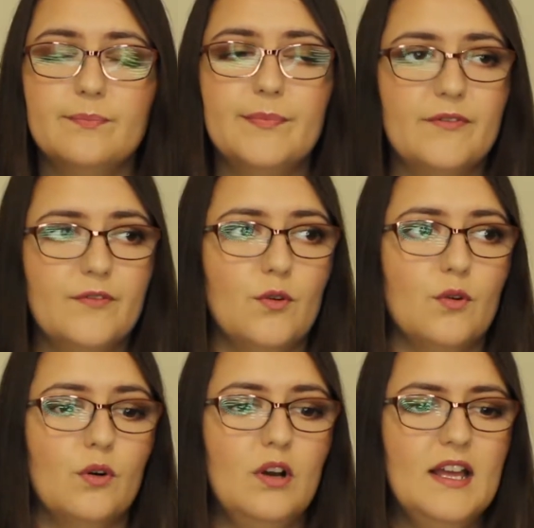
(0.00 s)

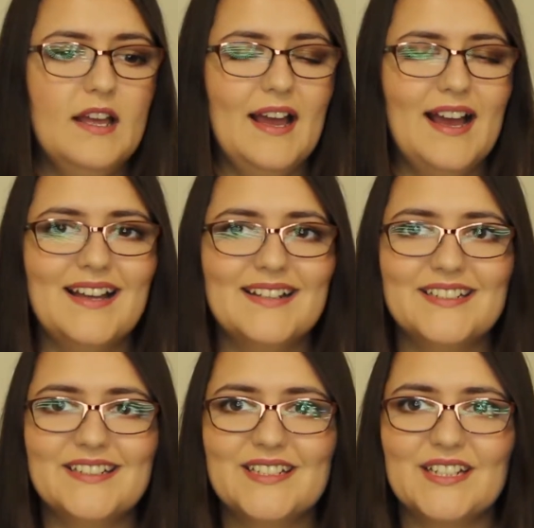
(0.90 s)
before,
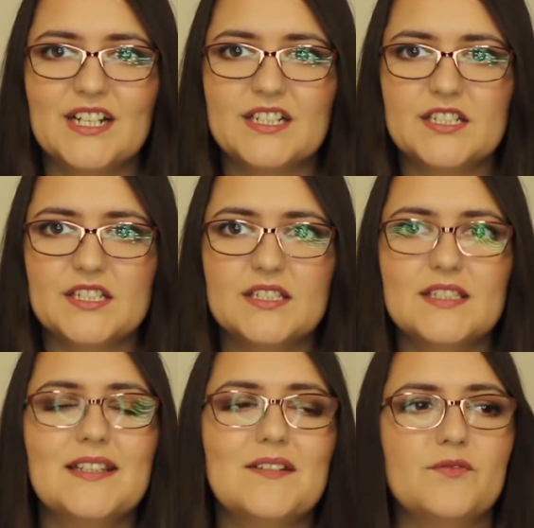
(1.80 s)
and I
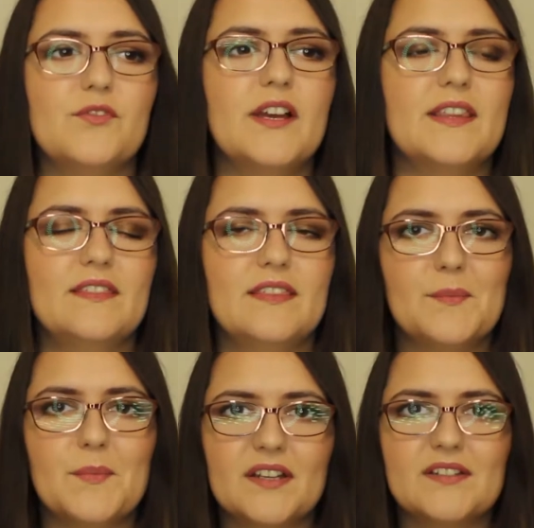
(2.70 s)
just didn't find
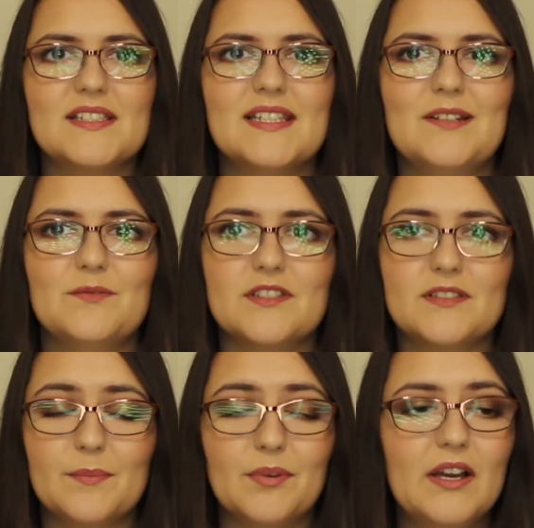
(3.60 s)
that my concealer
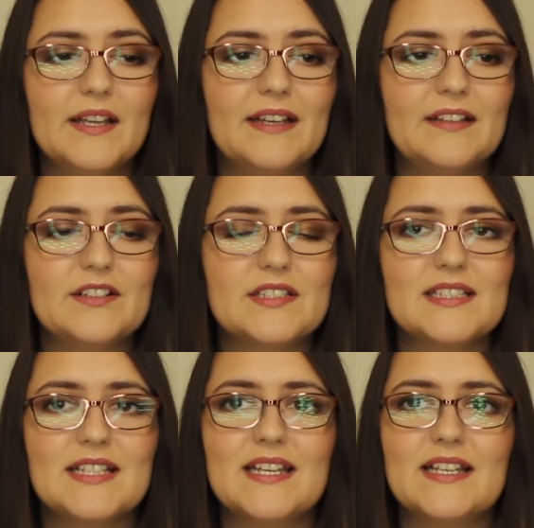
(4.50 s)
was applying that
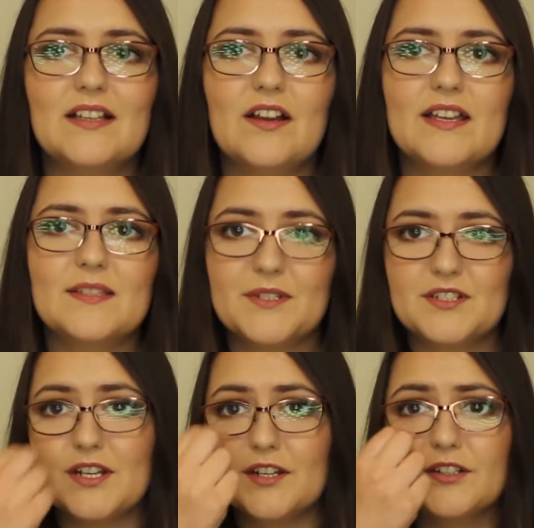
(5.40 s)
nicely. Like,
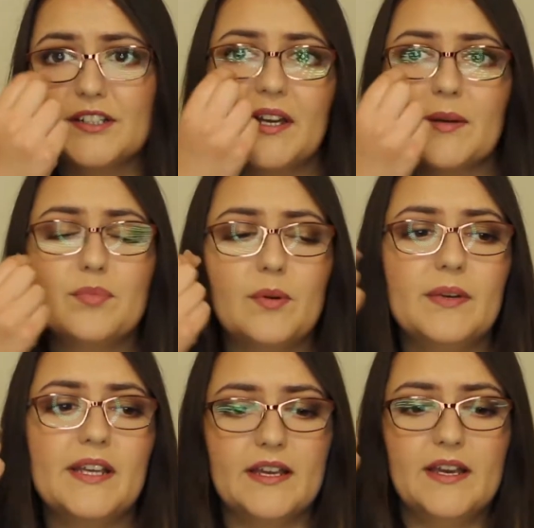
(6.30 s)
especially I couldn't get
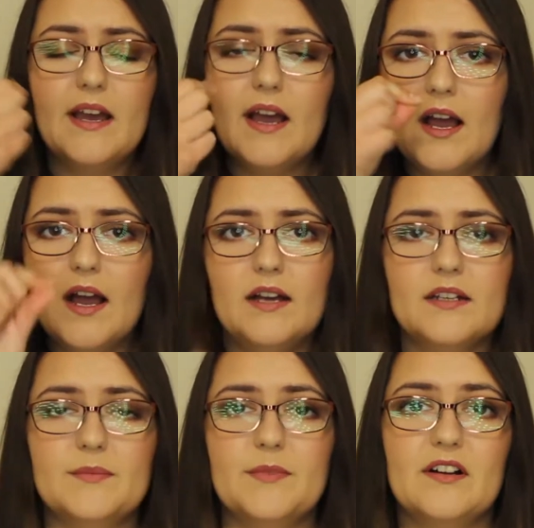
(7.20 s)
properly
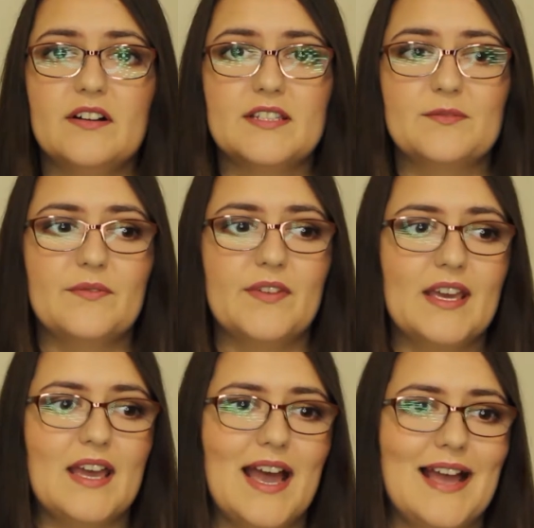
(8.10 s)
under my eyes with
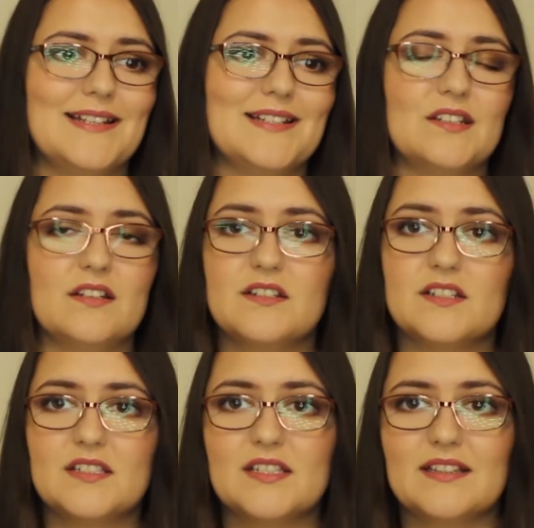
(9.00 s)
it, and I
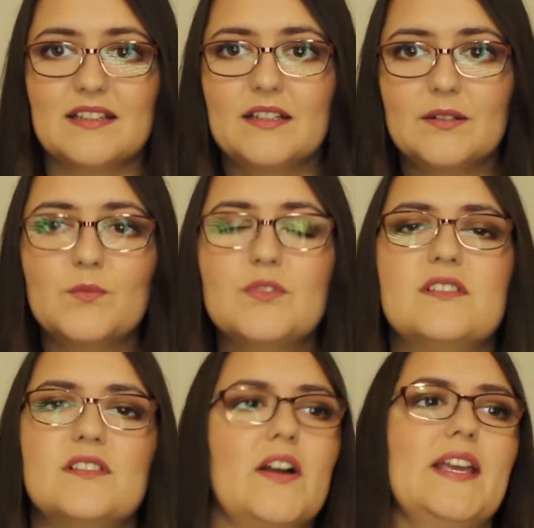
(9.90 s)
just
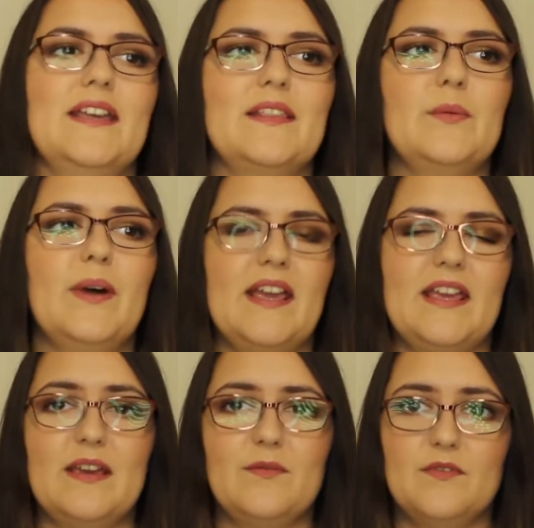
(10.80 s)
wasn't liking the way
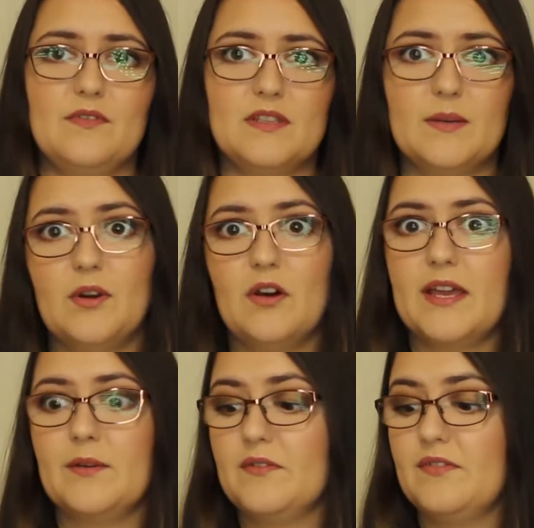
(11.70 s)
it was
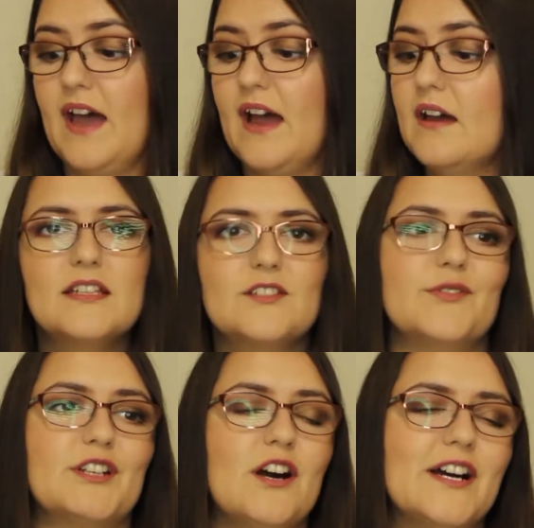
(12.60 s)
applying with that. So
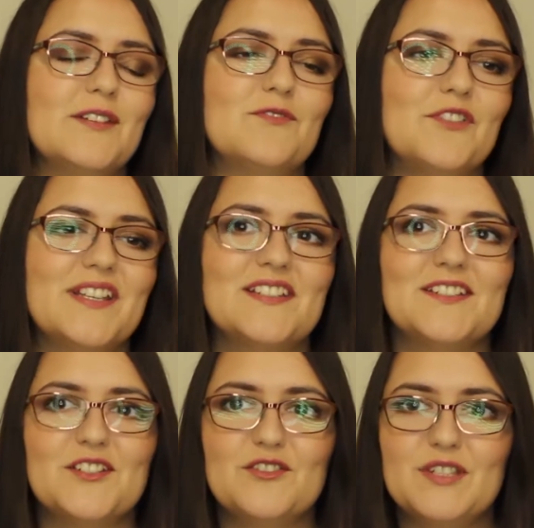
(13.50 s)
I'd kind of got into
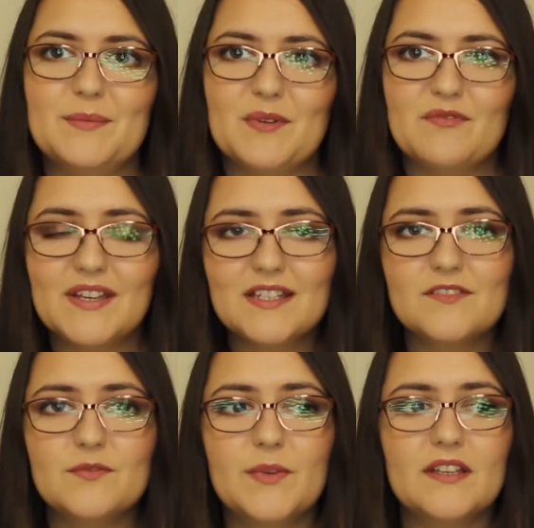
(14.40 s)
just using my
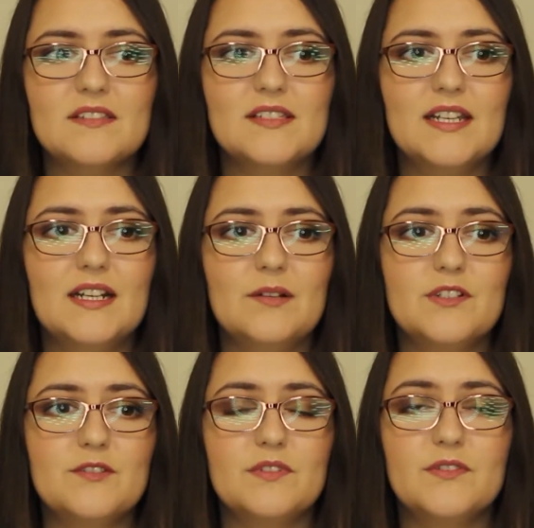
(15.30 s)
fingers for my concealer,
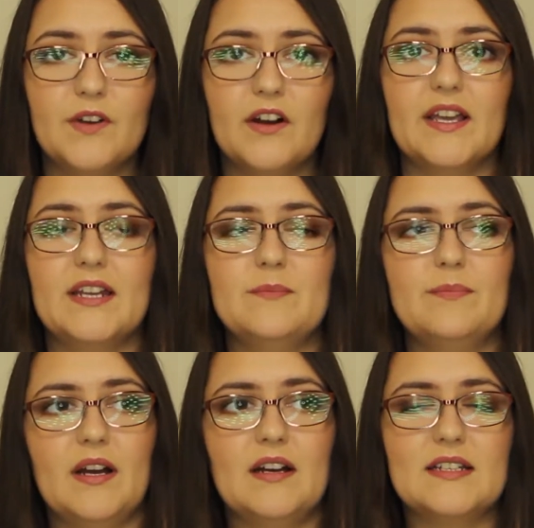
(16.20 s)
which was fine,
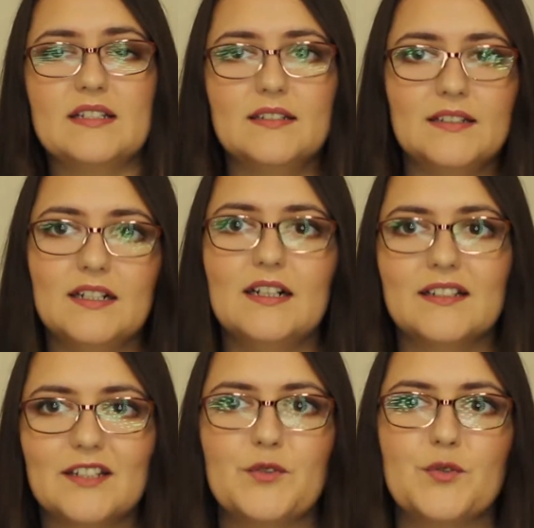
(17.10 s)
but I don't